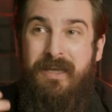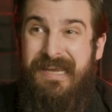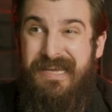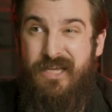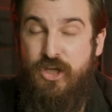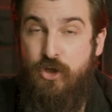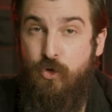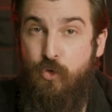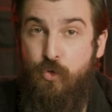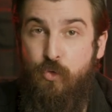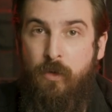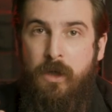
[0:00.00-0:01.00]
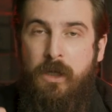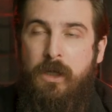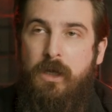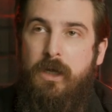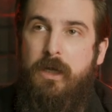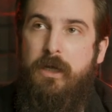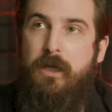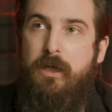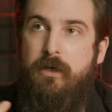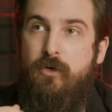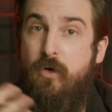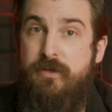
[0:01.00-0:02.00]
EQ,
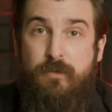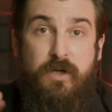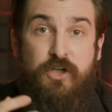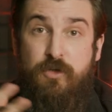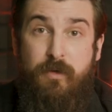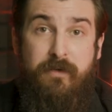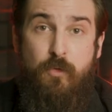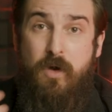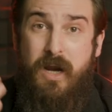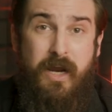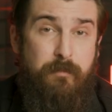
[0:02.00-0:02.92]
noise reduction, whatever you want.